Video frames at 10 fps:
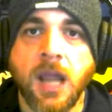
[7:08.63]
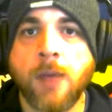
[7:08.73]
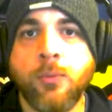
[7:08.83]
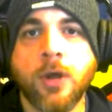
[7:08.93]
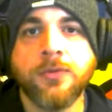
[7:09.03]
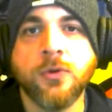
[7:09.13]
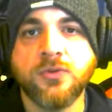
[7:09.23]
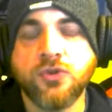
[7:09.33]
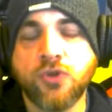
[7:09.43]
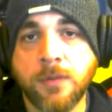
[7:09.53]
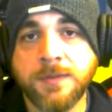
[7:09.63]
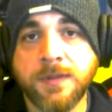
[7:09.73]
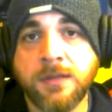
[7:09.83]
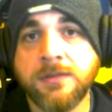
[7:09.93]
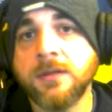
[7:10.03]
I brought those drums
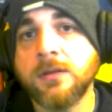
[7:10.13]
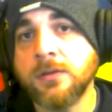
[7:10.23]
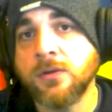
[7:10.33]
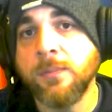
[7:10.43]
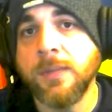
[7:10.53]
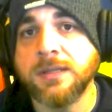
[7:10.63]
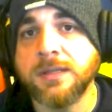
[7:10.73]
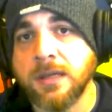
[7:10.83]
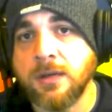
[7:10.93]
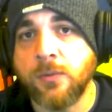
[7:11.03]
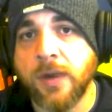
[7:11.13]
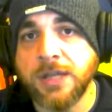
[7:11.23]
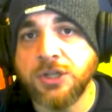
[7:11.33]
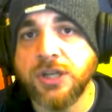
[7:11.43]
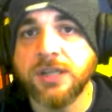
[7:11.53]
in, did a little mixing and
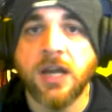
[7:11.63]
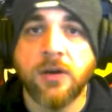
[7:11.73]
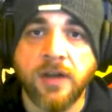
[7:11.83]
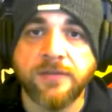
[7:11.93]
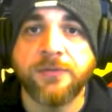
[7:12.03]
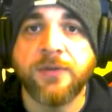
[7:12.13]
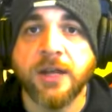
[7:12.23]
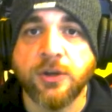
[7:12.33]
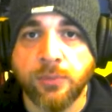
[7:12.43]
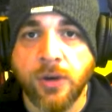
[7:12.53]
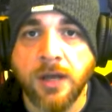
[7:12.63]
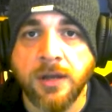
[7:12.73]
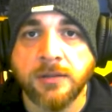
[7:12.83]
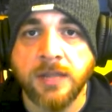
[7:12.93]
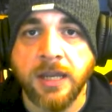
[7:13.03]
arranging. Now I have a final
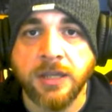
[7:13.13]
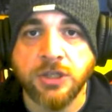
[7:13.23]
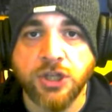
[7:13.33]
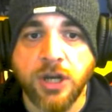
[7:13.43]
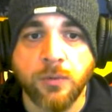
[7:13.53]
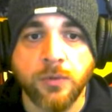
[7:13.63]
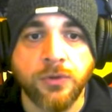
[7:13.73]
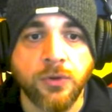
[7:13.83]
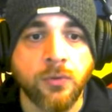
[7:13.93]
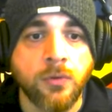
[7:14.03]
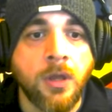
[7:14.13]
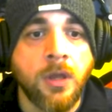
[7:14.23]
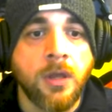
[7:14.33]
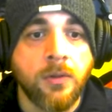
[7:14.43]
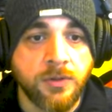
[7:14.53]
product I can share with you.
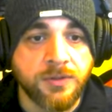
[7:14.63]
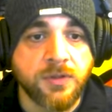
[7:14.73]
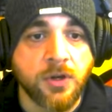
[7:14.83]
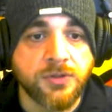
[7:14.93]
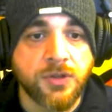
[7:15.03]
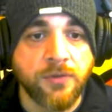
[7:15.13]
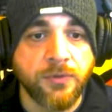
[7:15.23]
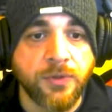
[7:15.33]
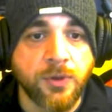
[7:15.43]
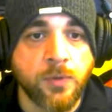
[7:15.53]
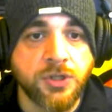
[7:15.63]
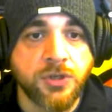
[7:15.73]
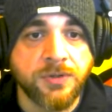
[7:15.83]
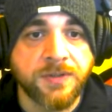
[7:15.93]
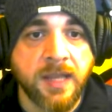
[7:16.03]
It starts off with the
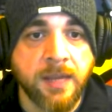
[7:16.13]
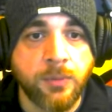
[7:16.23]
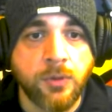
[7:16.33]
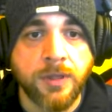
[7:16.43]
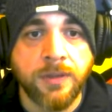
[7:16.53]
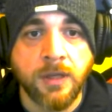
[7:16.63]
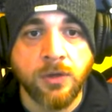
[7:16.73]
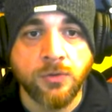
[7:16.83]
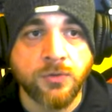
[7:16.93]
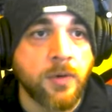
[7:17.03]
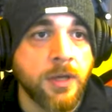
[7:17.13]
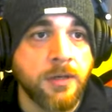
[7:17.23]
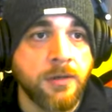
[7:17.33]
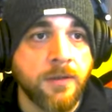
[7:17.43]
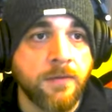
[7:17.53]
original sample and then goes right
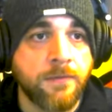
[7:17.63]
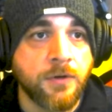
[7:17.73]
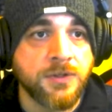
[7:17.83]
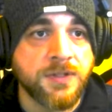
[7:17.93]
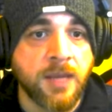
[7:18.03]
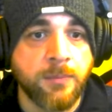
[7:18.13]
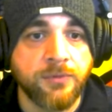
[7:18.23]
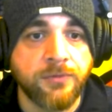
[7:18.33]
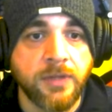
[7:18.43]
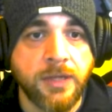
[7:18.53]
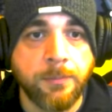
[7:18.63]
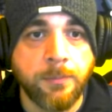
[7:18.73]
into the first sample flip.